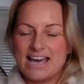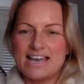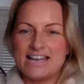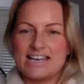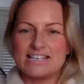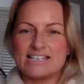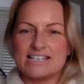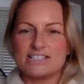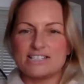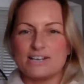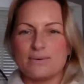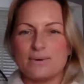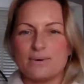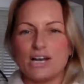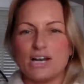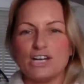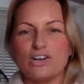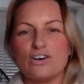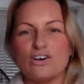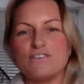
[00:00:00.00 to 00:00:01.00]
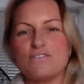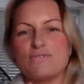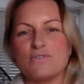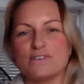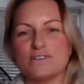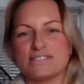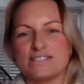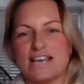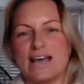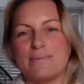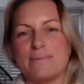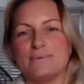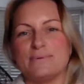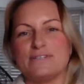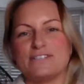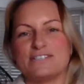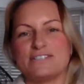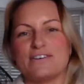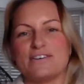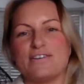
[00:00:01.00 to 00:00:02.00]
and so a lot of what's
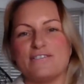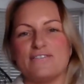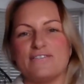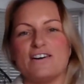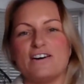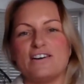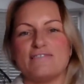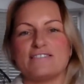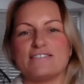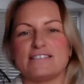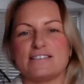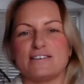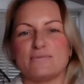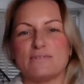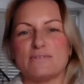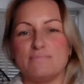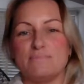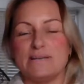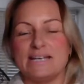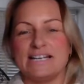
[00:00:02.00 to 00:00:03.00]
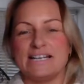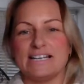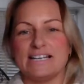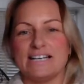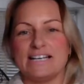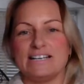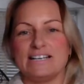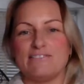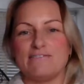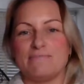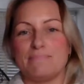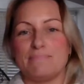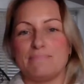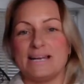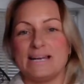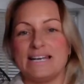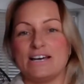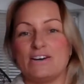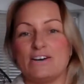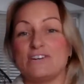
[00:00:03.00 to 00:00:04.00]
happened so far is that we've been kind of,
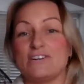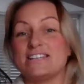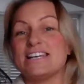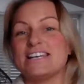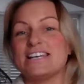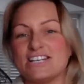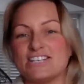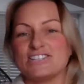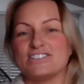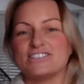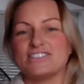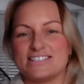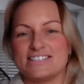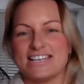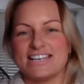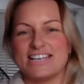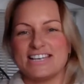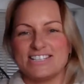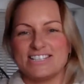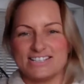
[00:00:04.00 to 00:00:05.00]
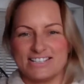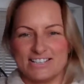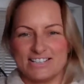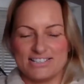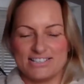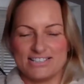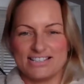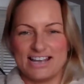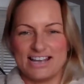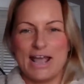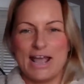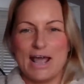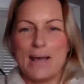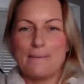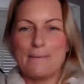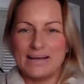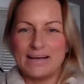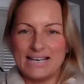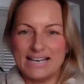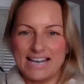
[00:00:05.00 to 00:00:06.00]
pl- or in the initial stages, I should say,
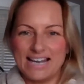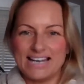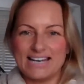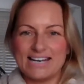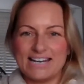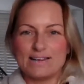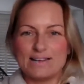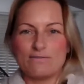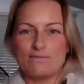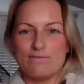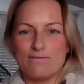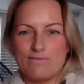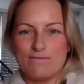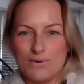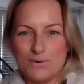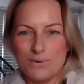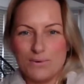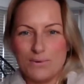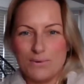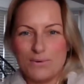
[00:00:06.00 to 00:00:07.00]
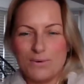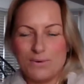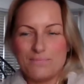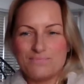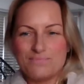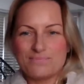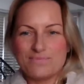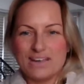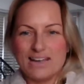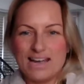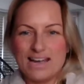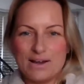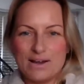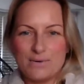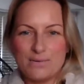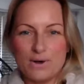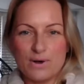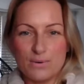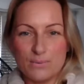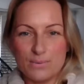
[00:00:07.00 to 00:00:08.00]
planning for
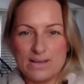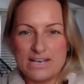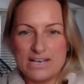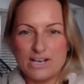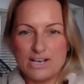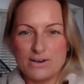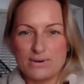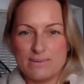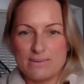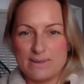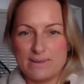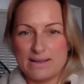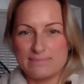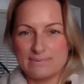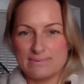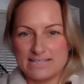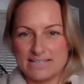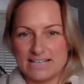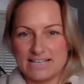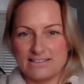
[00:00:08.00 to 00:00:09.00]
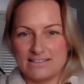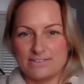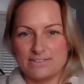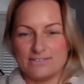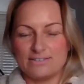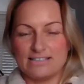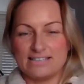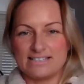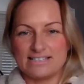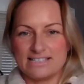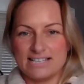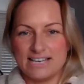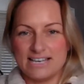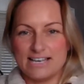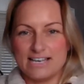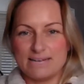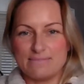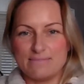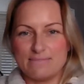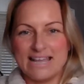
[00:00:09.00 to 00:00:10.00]
how are we going to be able to get through this
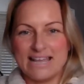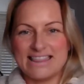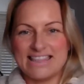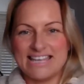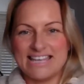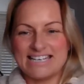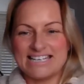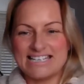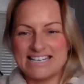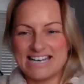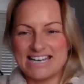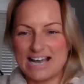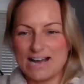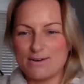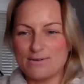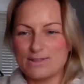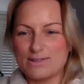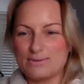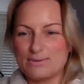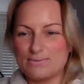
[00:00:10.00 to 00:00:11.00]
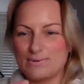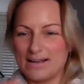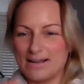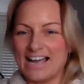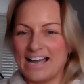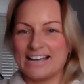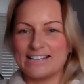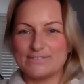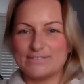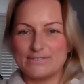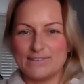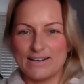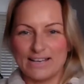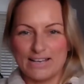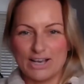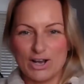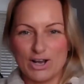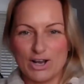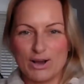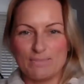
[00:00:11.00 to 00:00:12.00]
time. And then now that we're kind of
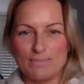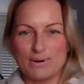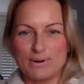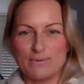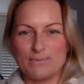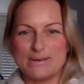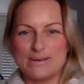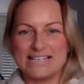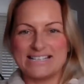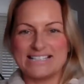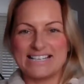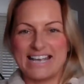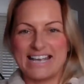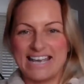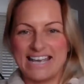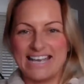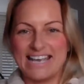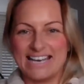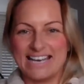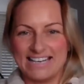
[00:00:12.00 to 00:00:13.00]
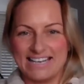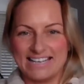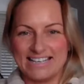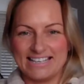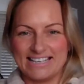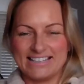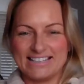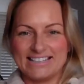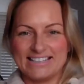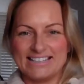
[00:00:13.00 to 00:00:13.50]
like a couple of weeks in,